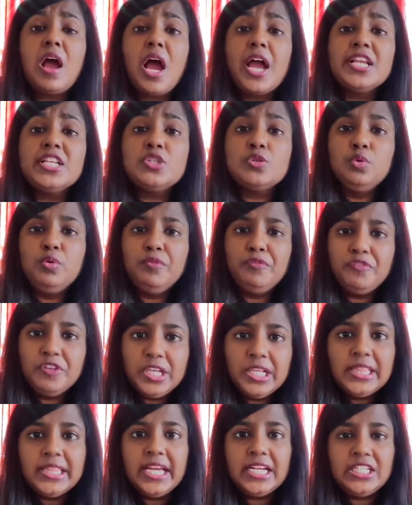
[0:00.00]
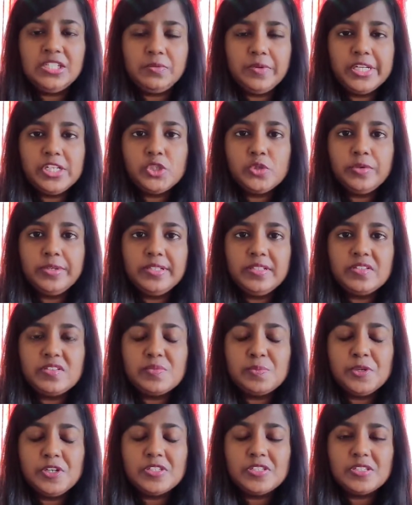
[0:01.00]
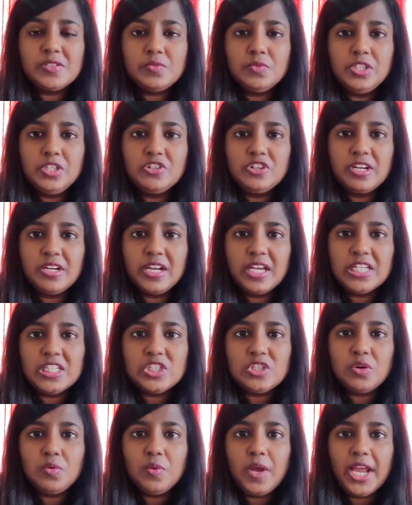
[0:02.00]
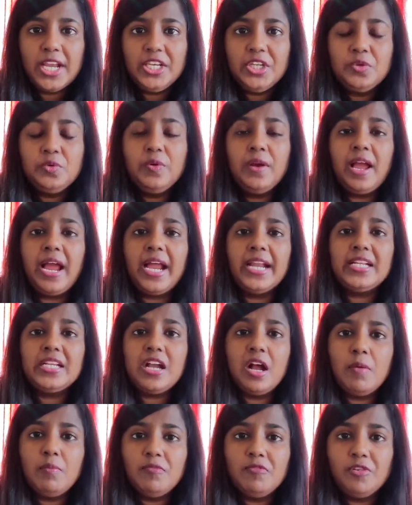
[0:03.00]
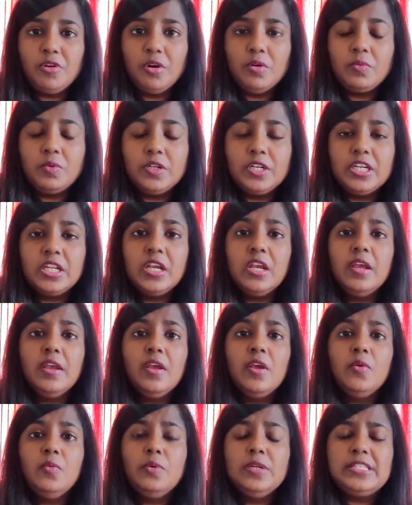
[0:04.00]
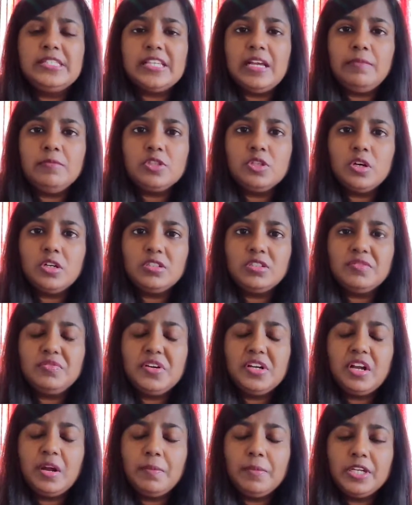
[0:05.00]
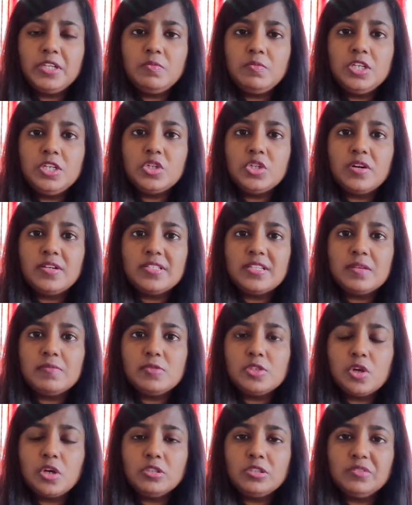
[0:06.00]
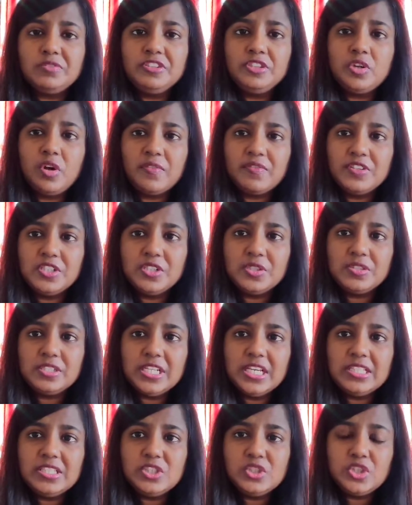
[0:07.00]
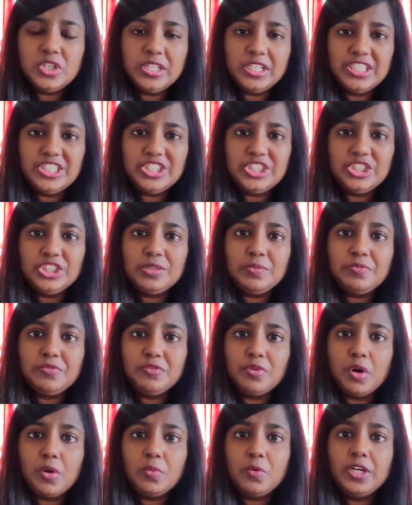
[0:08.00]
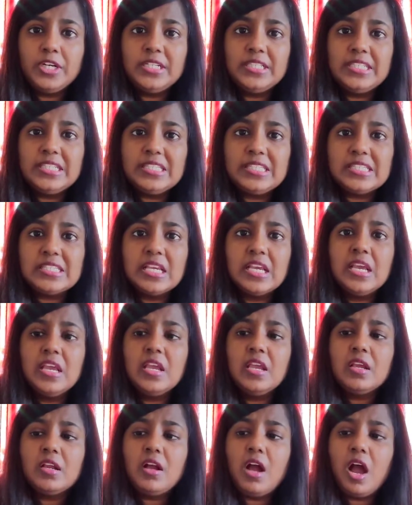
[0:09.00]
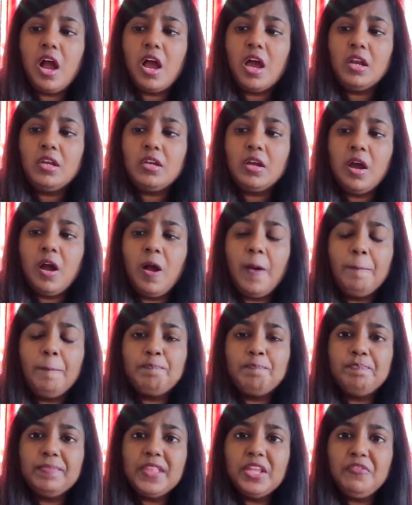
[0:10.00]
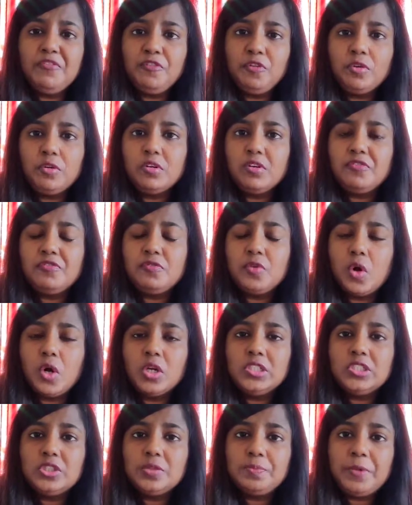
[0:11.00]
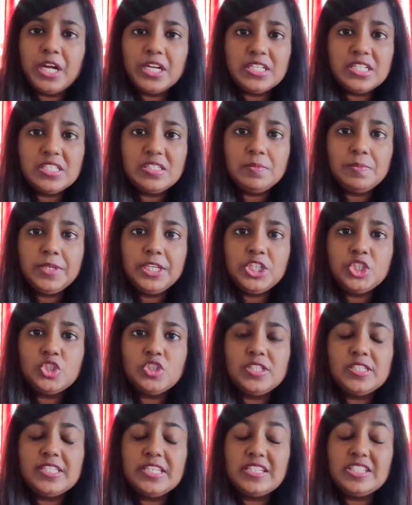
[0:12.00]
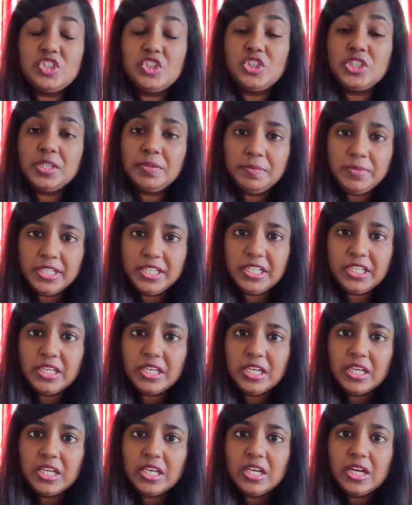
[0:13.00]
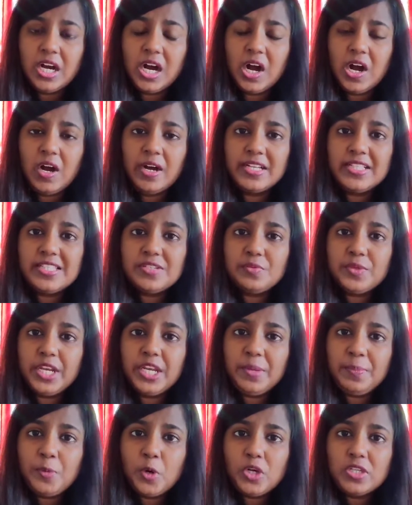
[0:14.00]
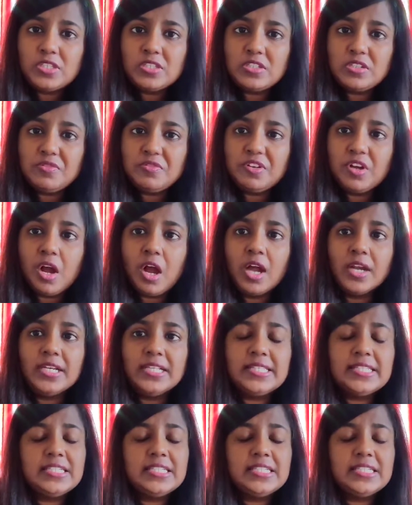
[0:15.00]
I do feel that eventually this person will realize your value and come forward with some sort of a commitment or some sort of an offer to take this relationship forward. This card, the Four of Wands or participation, is extremely, it's a very positive card.